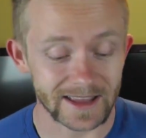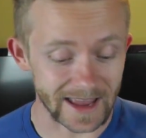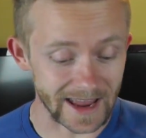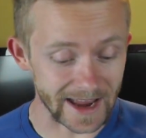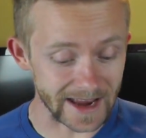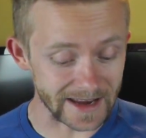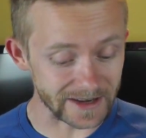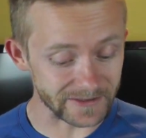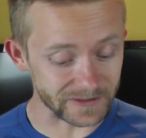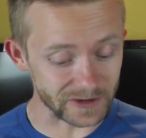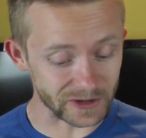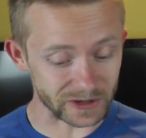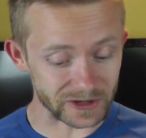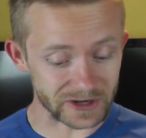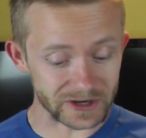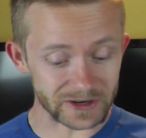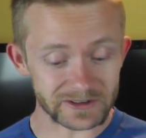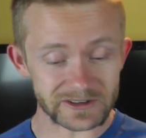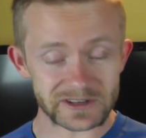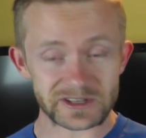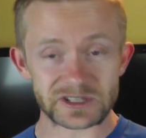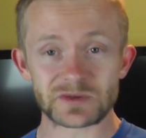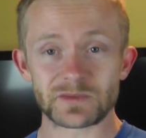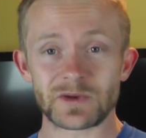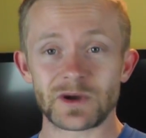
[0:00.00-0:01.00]
And if you're
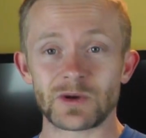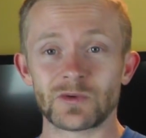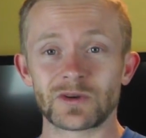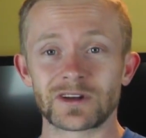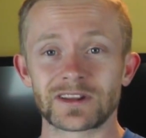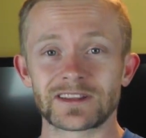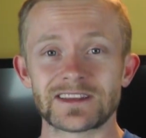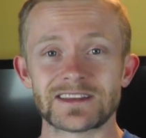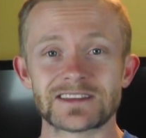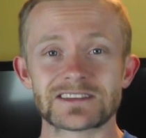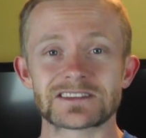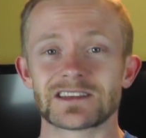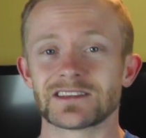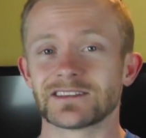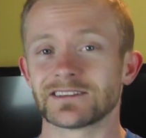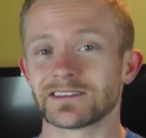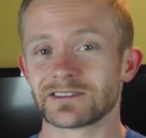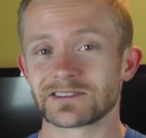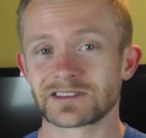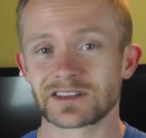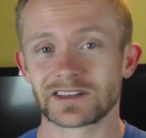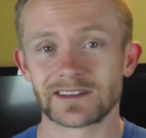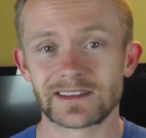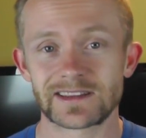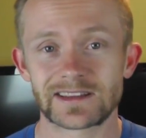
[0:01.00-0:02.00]
curious about one of these,
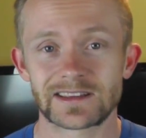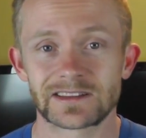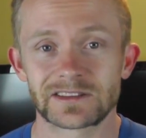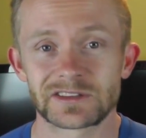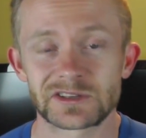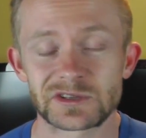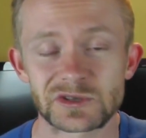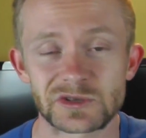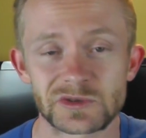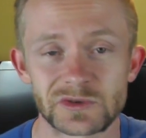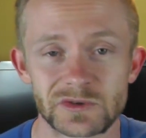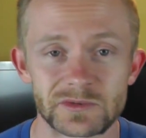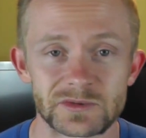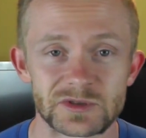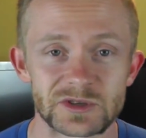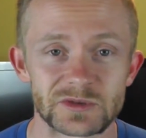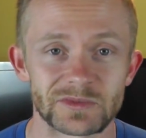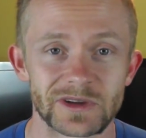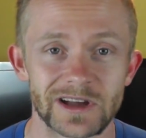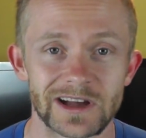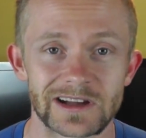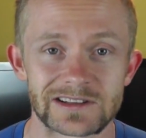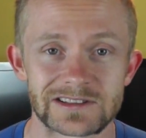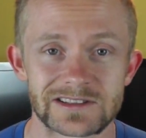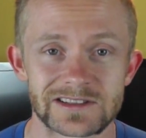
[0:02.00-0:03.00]
there's a link in the description
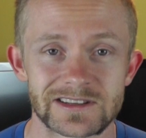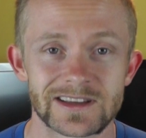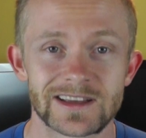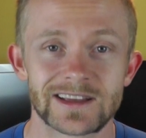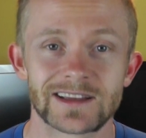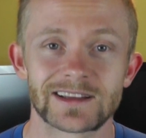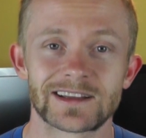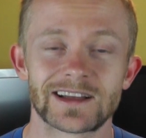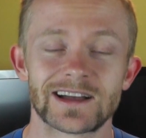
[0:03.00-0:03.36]
box.